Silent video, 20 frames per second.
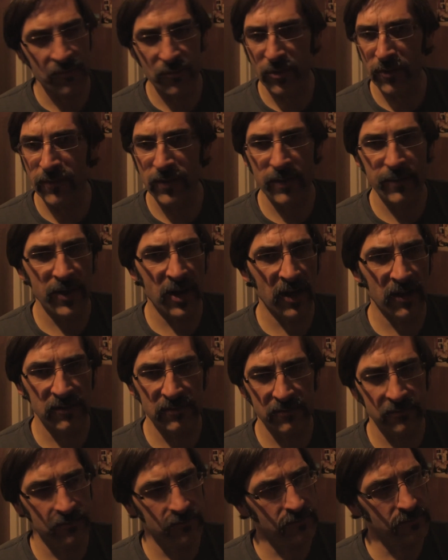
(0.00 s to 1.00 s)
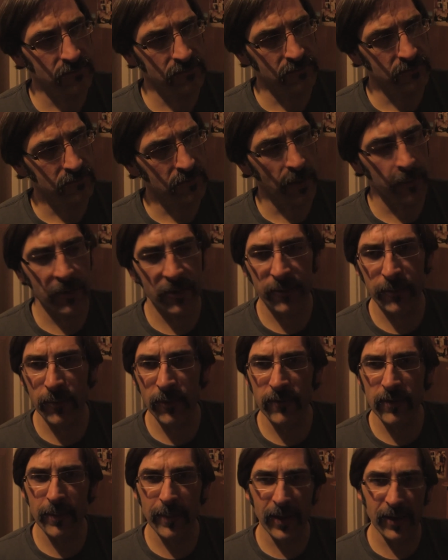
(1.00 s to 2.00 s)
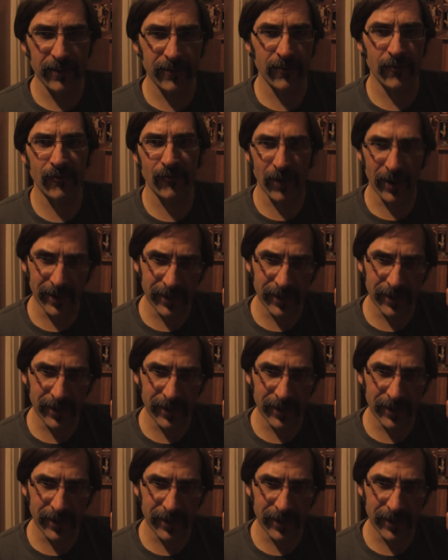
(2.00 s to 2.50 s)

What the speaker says: movie about I mean, it's a movie about drug